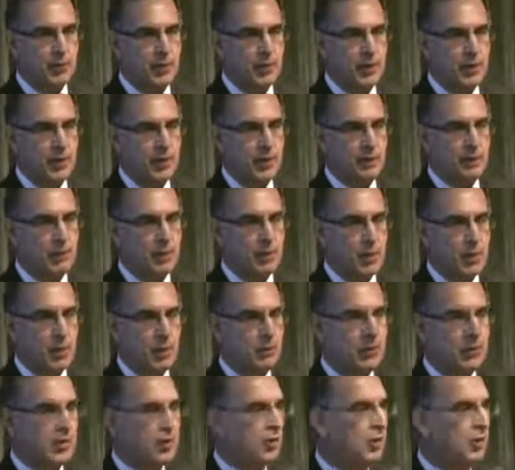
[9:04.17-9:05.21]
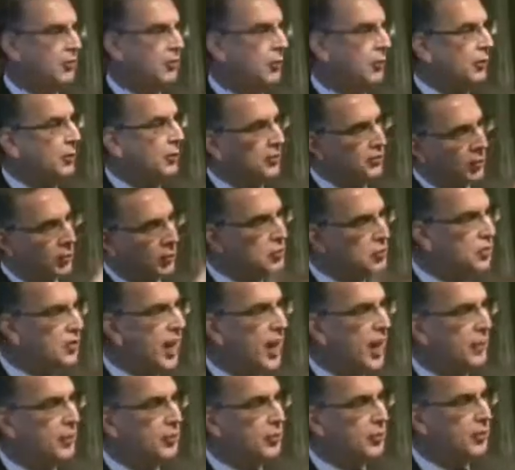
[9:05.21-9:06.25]
Okay? Because there's a whole
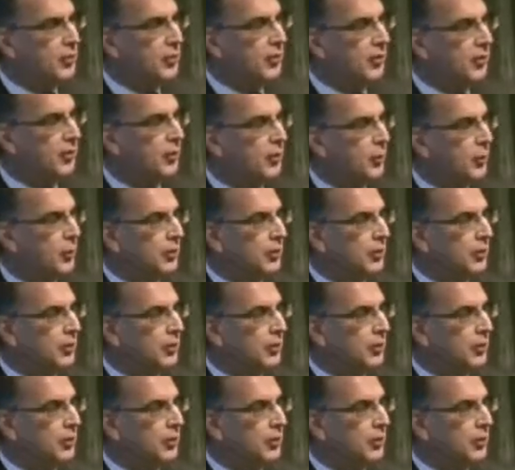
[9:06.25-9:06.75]
chapter in Putnam's